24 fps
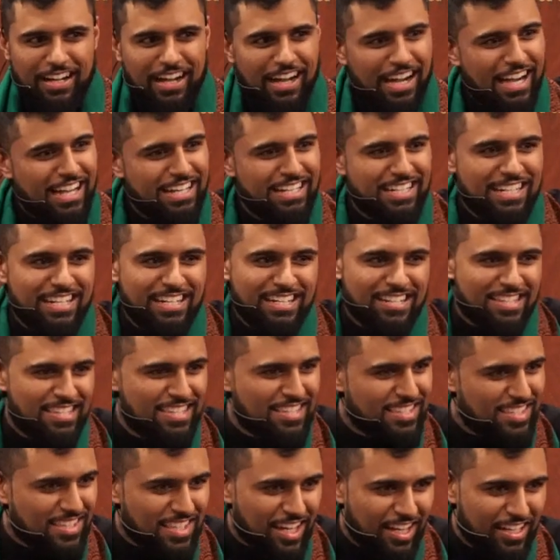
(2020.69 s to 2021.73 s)
I didn't
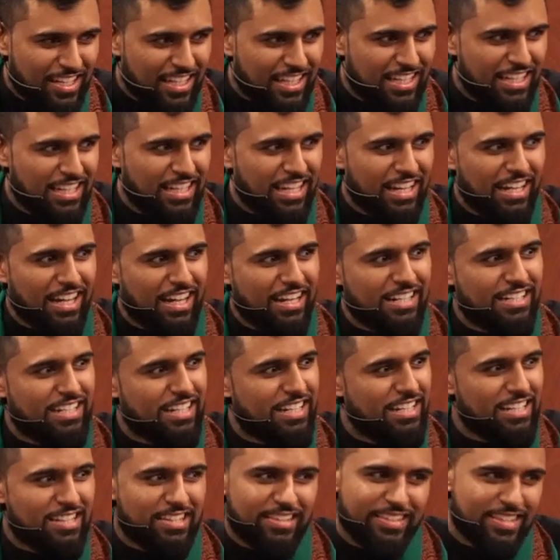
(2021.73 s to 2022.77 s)
study and I
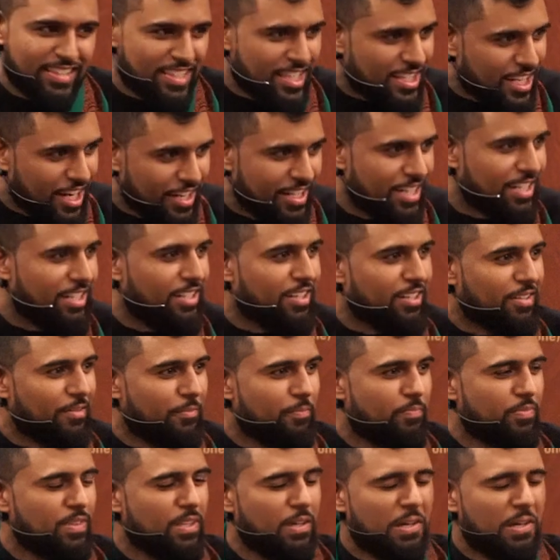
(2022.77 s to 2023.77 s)
didn't study.